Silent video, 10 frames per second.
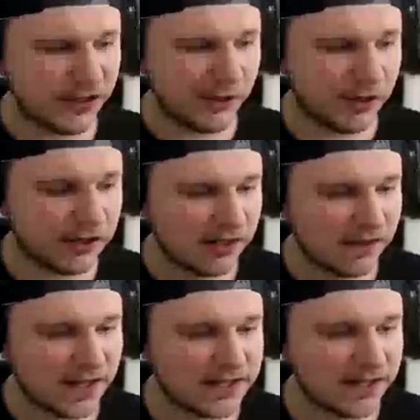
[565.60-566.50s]
too.
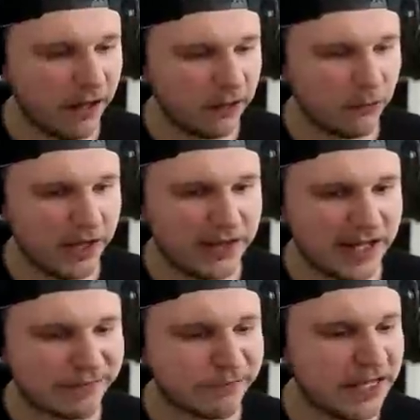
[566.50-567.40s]
That's the only way
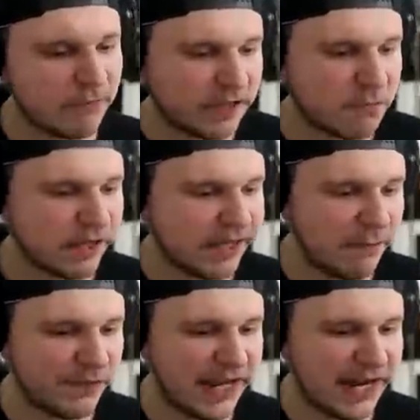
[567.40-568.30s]
that meme can
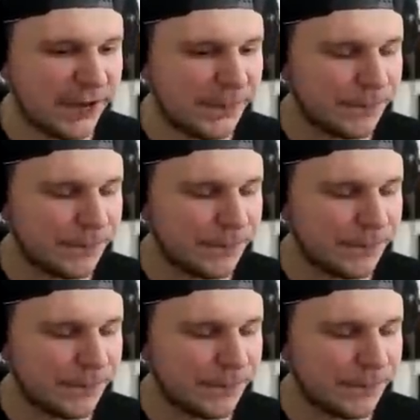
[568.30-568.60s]
become dead.